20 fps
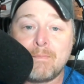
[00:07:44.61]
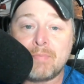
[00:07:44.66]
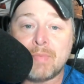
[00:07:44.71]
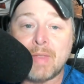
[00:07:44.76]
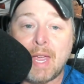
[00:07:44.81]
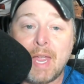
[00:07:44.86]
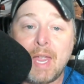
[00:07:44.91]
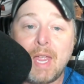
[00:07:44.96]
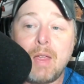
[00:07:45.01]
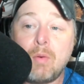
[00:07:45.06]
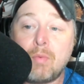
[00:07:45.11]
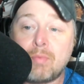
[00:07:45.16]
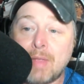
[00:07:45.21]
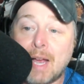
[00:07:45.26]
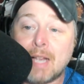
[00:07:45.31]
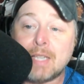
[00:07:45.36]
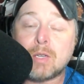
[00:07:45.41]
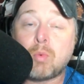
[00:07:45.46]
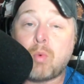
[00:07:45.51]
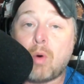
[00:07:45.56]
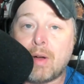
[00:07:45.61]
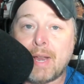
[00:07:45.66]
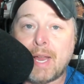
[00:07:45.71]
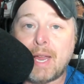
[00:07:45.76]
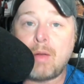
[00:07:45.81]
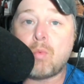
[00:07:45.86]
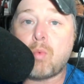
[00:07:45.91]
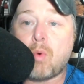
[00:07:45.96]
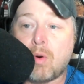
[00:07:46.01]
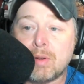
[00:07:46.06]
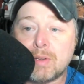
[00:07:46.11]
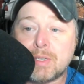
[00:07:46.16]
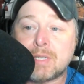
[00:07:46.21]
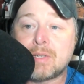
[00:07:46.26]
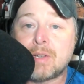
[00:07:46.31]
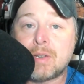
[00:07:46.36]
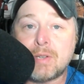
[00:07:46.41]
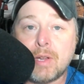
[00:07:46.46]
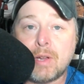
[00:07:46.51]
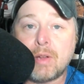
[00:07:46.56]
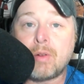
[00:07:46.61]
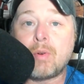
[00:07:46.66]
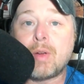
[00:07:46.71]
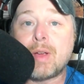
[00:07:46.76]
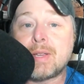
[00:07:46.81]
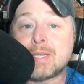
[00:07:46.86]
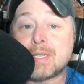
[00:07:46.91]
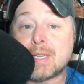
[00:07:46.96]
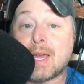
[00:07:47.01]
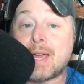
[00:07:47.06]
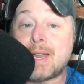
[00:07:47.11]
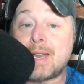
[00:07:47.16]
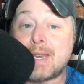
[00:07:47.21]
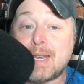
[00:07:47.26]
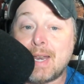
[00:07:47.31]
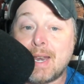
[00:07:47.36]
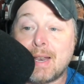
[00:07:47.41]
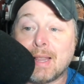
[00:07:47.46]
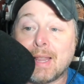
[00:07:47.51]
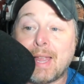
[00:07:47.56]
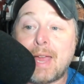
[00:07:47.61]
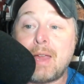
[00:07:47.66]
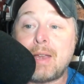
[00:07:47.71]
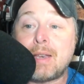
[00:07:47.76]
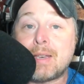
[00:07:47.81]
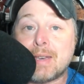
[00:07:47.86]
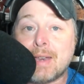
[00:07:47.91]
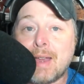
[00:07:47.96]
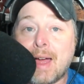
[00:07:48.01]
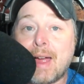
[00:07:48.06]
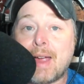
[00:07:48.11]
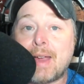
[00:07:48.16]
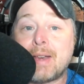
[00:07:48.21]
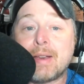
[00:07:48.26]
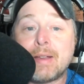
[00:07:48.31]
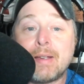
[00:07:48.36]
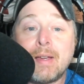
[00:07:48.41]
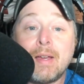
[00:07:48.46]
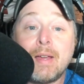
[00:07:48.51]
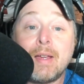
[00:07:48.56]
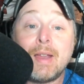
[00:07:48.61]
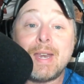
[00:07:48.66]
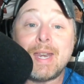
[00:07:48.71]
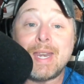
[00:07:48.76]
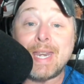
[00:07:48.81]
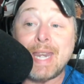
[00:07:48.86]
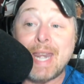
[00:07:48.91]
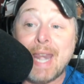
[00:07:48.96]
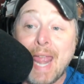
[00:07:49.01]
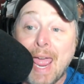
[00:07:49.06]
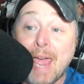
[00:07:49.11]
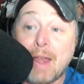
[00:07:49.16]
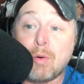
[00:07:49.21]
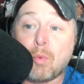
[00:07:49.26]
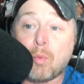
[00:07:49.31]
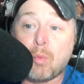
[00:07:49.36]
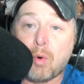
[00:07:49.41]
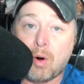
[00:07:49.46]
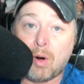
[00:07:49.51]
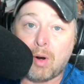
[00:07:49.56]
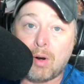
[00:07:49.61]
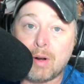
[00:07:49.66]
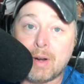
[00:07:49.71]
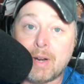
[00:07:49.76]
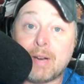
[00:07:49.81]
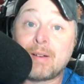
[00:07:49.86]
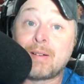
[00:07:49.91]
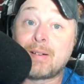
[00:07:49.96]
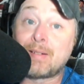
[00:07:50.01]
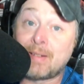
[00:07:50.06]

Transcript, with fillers: He That's what he wants to do, is a late-night network,